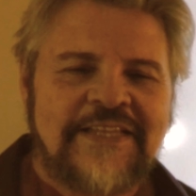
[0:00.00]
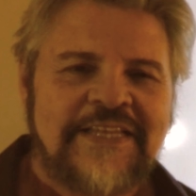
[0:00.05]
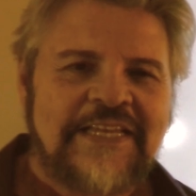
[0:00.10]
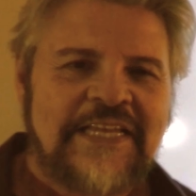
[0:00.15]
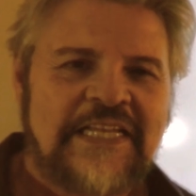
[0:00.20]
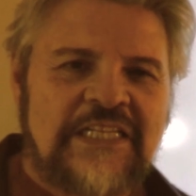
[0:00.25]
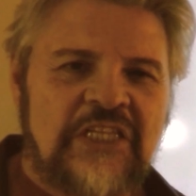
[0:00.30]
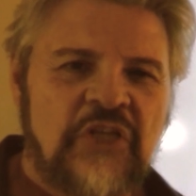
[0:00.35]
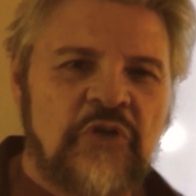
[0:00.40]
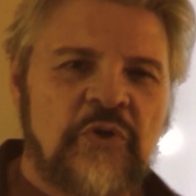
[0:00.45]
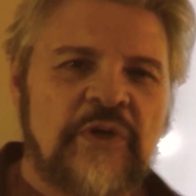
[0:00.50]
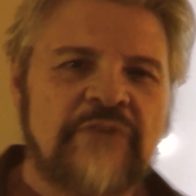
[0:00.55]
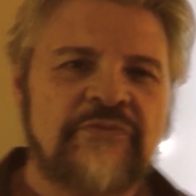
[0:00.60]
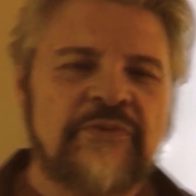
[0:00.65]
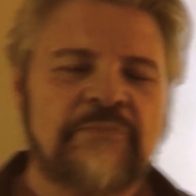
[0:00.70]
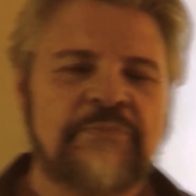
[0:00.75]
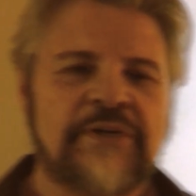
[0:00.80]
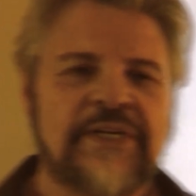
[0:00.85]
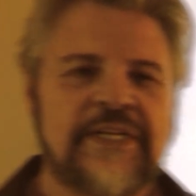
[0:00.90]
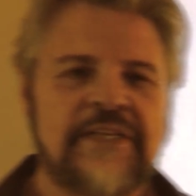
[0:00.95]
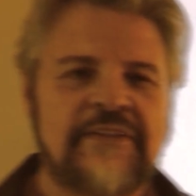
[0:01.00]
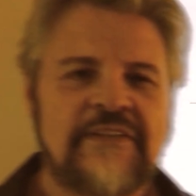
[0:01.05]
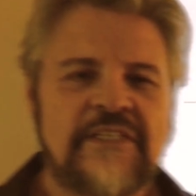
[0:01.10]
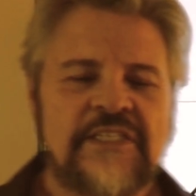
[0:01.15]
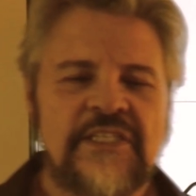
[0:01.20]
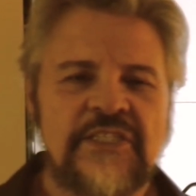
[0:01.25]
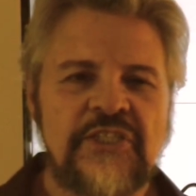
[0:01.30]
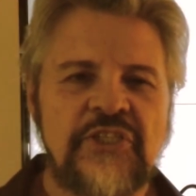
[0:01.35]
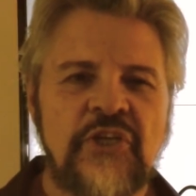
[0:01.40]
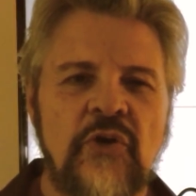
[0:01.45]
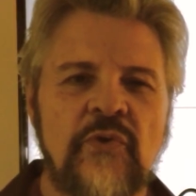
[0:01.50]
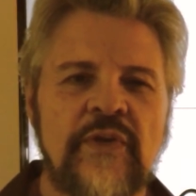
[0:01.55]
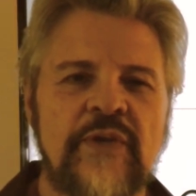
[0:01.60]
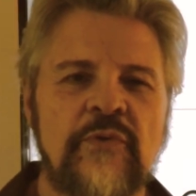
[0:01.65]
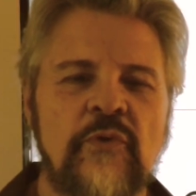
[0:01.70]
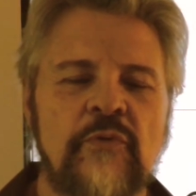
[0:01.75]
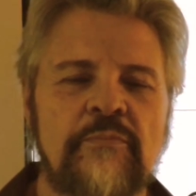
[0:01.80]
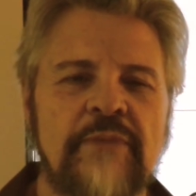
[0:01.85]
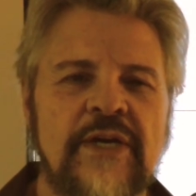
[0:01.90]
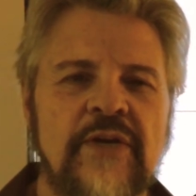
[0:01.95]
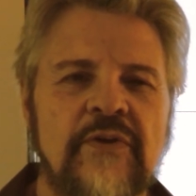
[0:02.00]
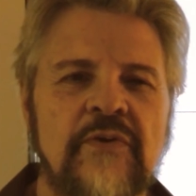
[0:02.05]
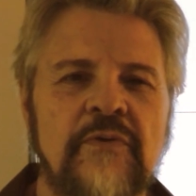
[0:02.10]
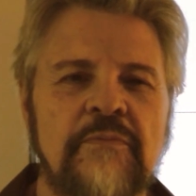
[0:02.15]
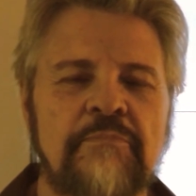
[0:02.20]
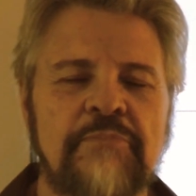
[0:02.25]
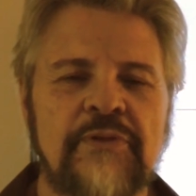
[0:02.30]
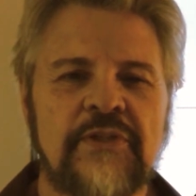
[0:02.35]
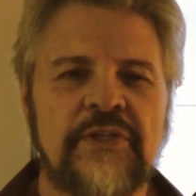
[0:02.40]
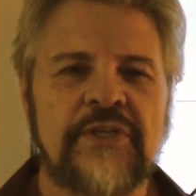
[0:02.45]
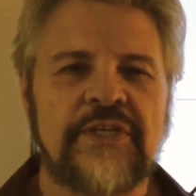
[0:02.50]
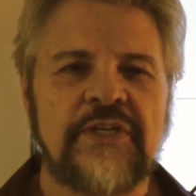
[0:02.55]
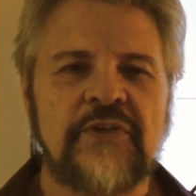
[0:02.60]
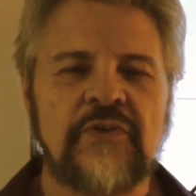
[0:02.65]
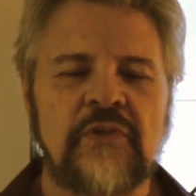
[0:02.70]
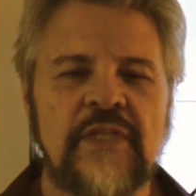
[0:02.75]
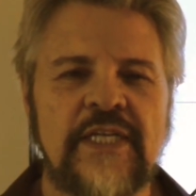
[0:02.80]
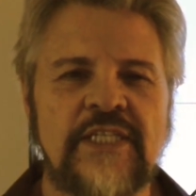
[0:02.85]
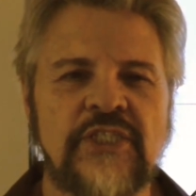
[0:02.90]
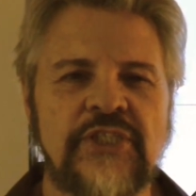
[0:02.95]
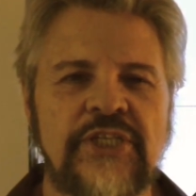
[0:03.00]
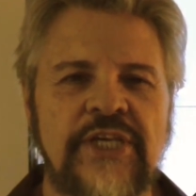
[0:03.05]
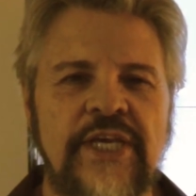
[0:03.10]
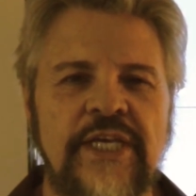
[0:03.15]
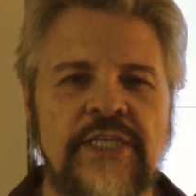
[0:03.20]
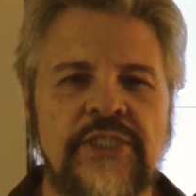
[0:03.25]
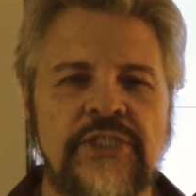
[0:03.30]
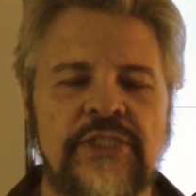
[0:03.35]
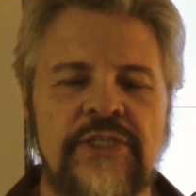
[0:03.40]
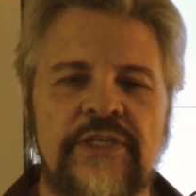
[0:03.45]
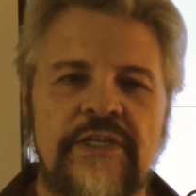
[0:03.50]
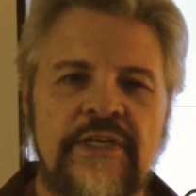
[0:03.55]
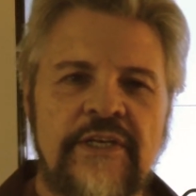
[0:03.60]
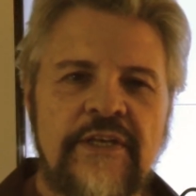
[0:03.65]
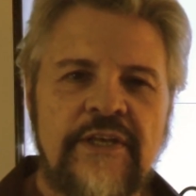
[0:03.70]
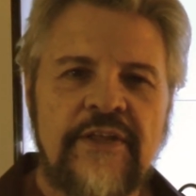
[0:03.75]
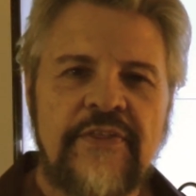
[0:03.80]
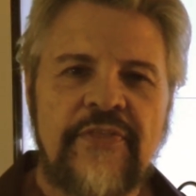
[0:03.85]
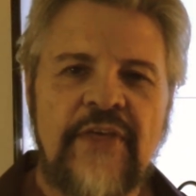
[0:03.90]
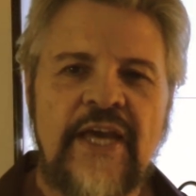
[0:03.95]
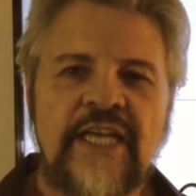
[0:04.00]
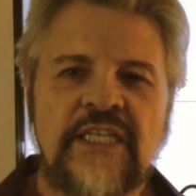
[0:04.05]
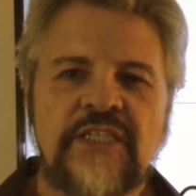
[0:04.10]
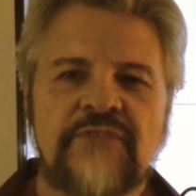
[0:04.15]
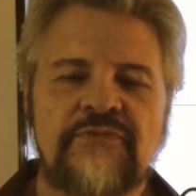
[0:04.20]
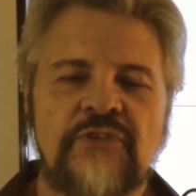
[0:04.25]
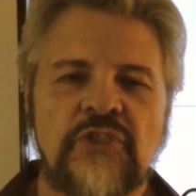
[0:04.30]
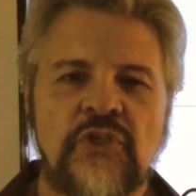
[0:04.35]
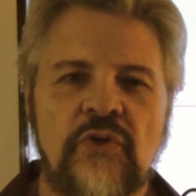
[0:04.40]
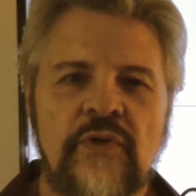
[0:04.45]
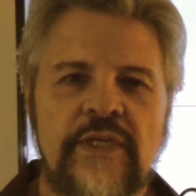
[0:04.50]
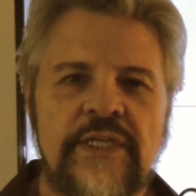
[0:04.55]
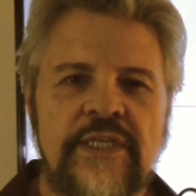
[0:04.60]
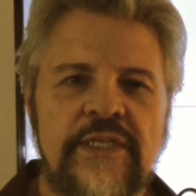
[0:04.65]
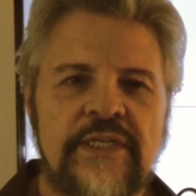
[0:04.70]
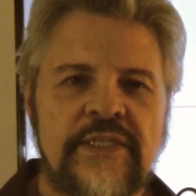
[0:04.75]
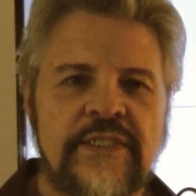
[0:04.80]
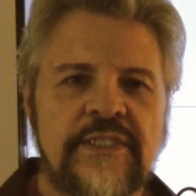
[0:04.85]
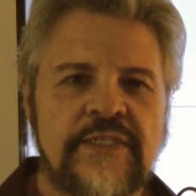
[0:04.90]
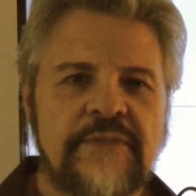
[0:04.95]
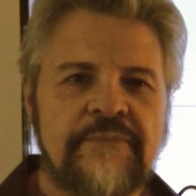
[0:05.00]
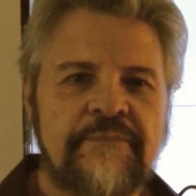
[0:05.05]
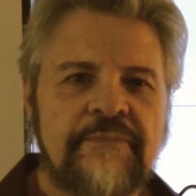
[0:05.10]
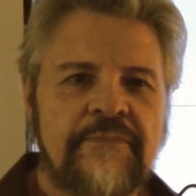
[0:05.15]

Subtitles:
Hello, everybody. This is Tony Romero, Political Education. Thanks for joining us.